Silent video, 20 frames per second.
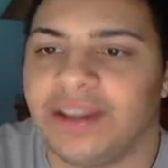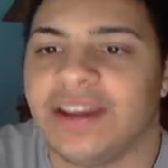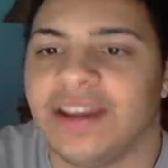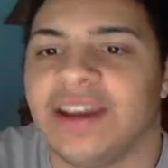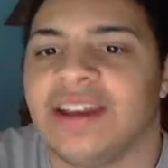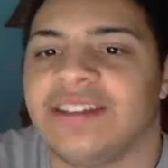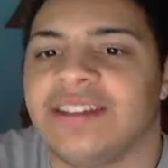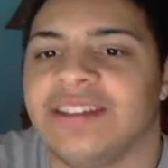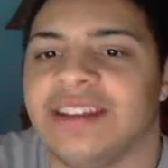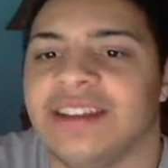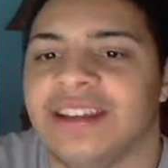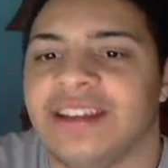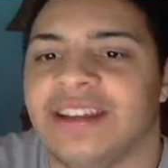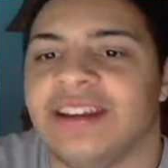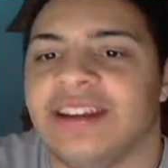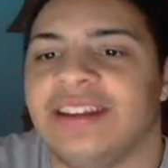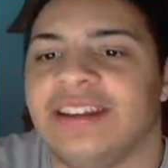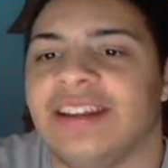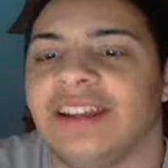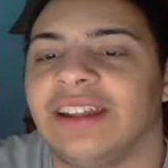See,
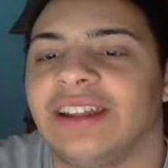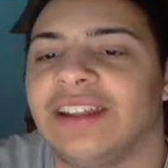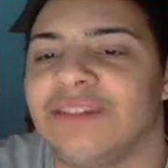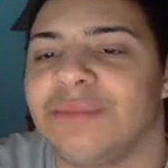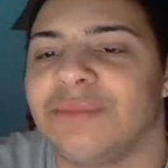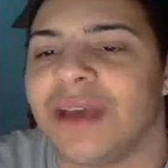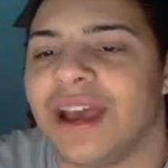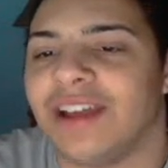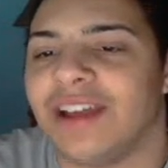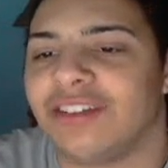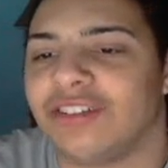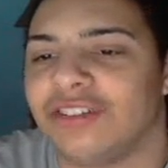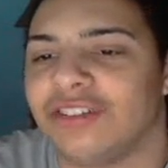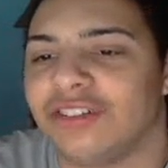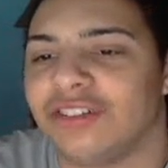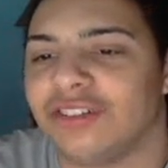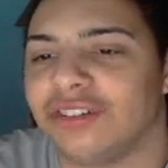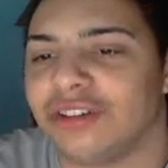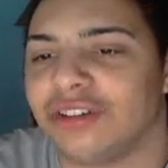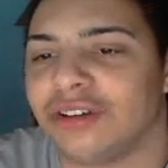none of the
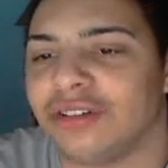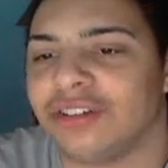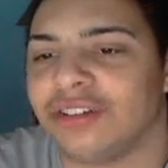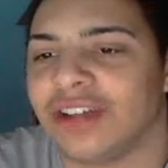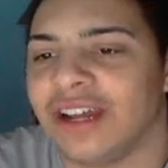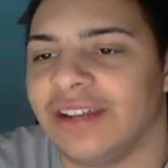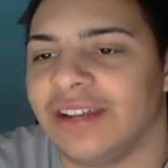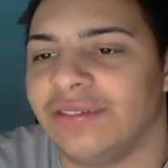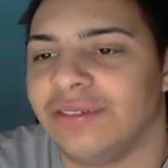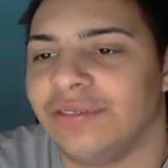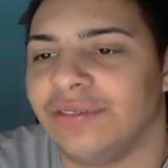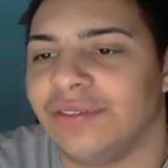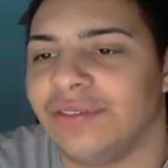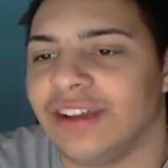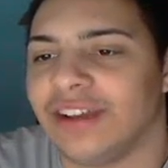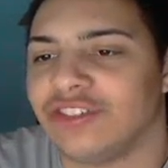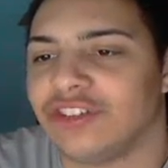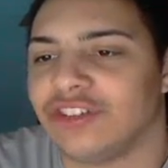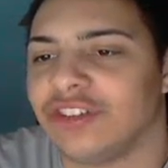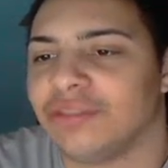passengers show sign of
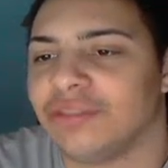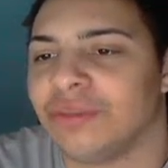infections,